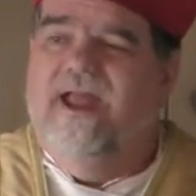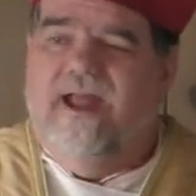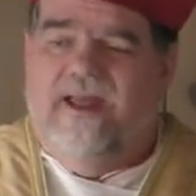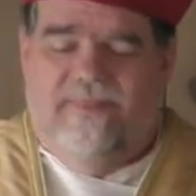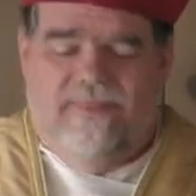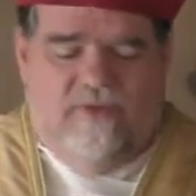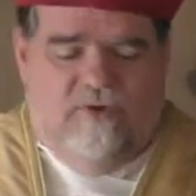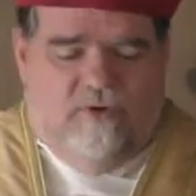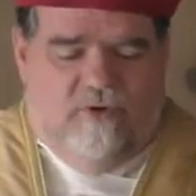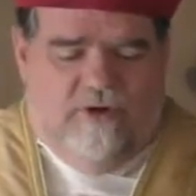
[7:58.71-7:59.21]

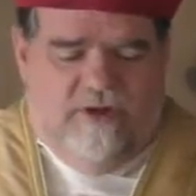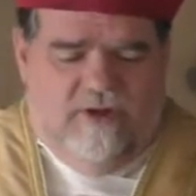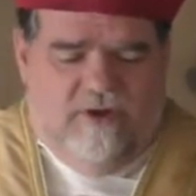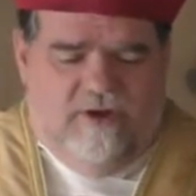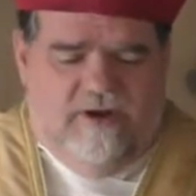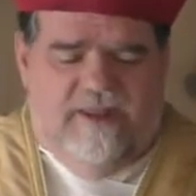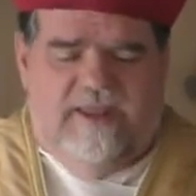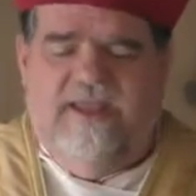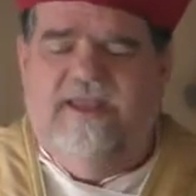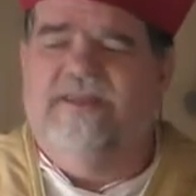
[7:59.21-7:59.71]
and the
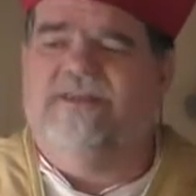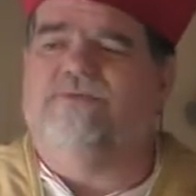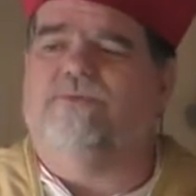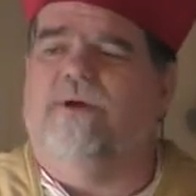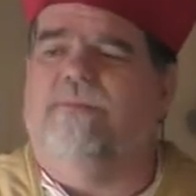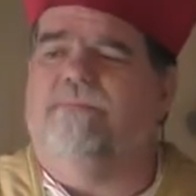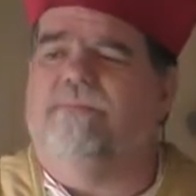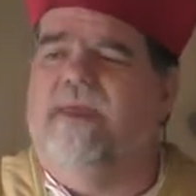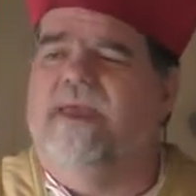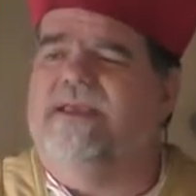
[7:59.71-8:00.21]
oil is
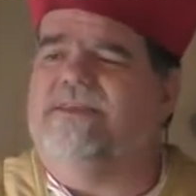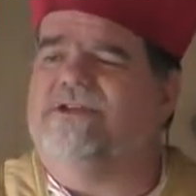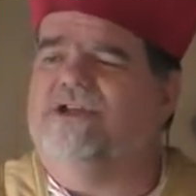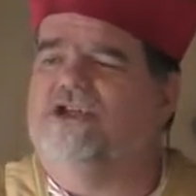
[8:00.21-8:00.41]
what makes